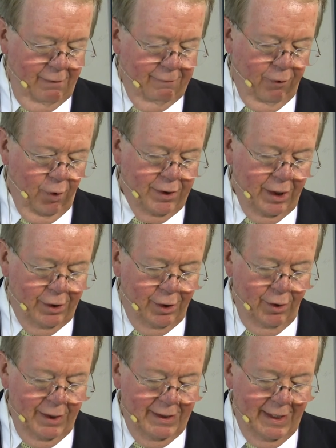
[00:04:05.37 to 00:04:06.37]
for the
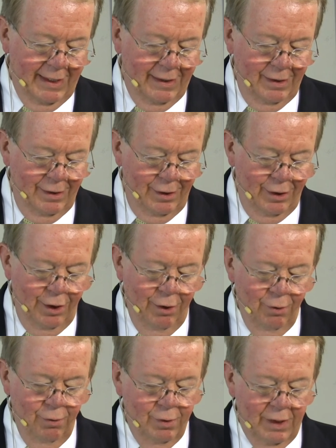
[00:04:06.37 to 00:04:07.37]
good that
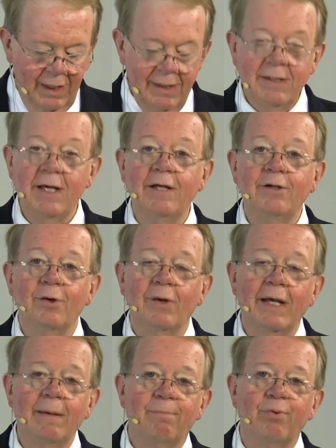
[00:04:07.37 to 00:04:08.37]
you
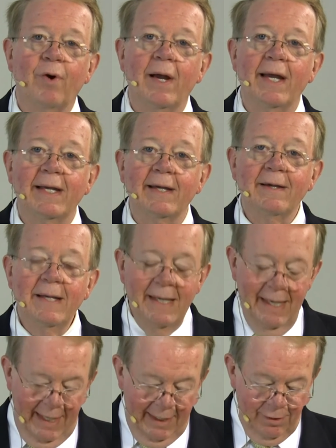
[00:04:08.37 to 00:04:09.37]
continually bring
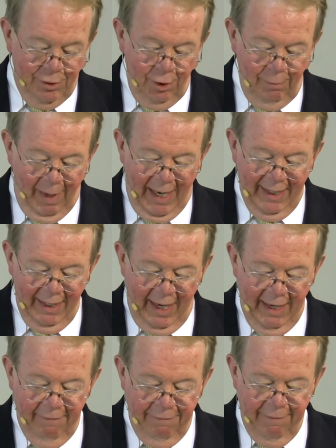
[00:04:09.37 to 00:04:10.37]
into my
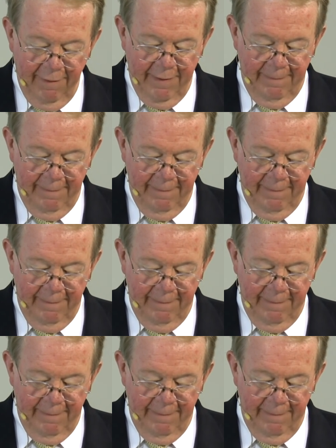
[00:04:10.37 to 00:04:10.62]
life.